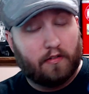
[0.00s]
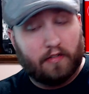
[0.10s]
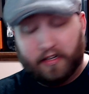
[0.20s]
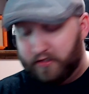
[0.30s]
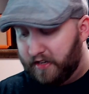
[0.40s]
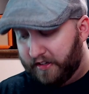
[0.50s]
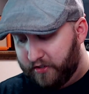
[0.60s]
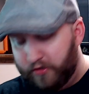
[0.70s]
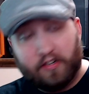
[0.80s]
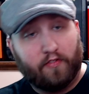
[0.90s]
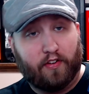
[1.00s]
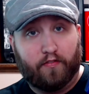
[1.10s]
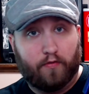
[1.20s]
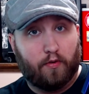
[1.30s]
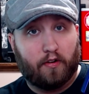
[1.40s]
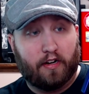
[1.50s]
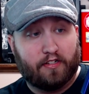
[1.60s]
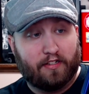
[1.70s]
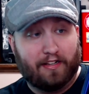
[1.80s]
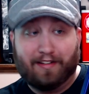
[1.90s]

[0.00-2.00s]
At $274, it's